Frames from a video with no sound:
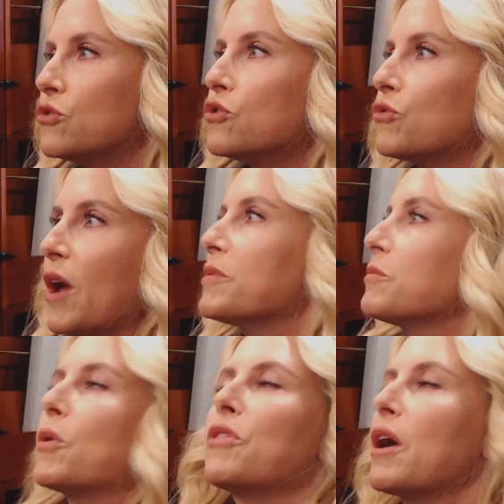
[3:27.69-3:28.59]
dreamt
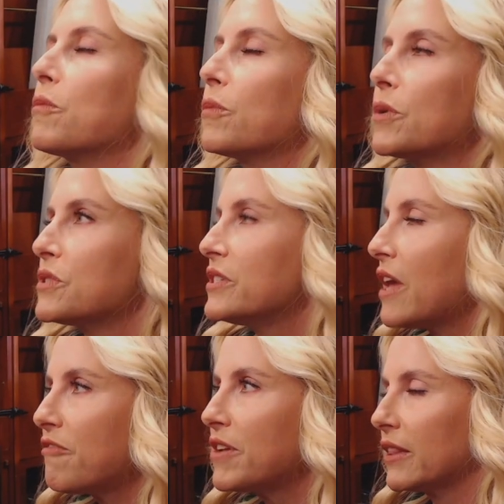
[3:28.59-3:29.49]
most
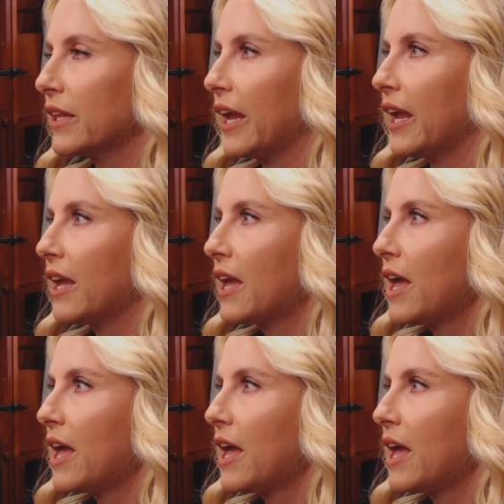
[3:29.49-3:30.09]
definitely